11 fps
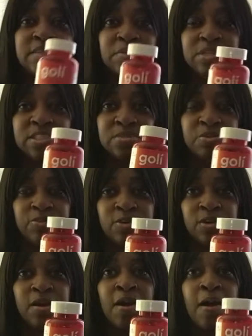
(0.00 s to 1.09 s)
some of these
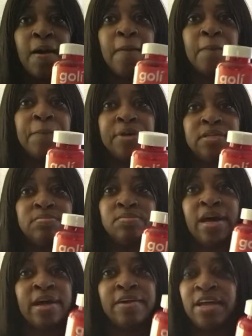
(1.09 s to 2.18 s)
before, but
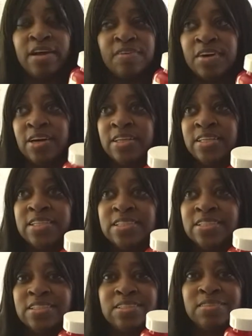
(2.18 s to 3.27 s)
I have all
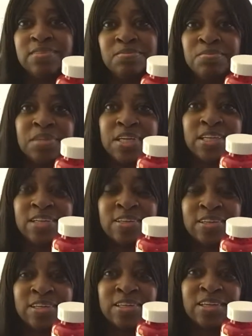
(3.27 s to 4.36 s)
these money
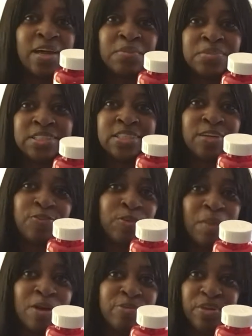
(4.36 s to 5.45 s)
on Amazon from
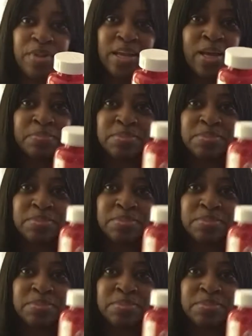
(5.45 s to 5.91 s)
my rebate app.